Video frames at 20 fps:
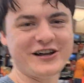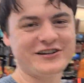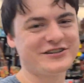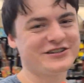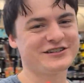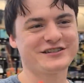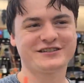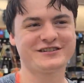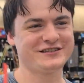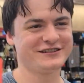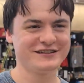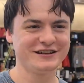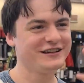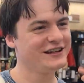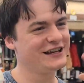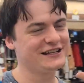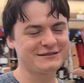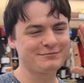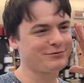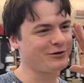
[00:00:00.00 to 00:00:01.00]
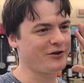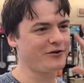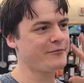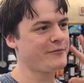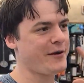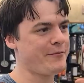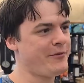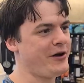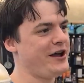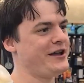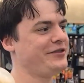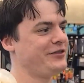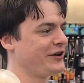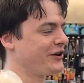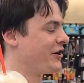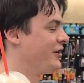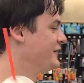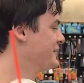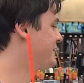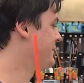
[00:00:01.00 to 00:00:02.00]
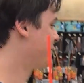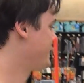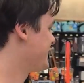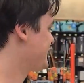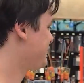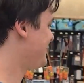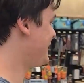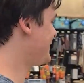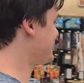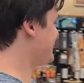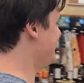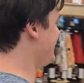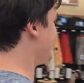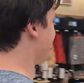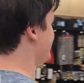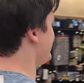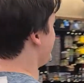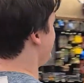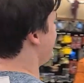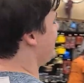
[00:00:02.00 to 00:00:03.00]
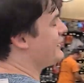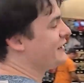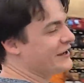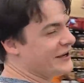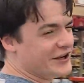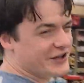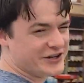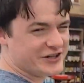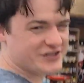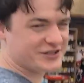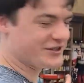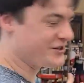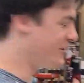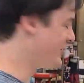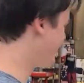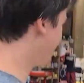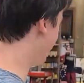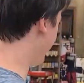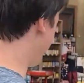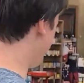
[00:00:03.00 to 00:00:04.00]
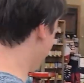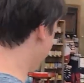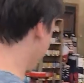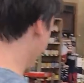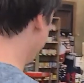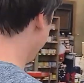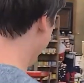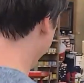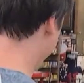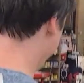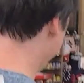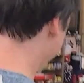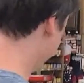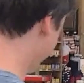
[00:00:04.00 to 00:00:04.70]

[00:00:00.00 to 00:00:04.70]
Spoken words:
it's blowing my mind, the concept of this place. But like, yeah, you're just on the road and you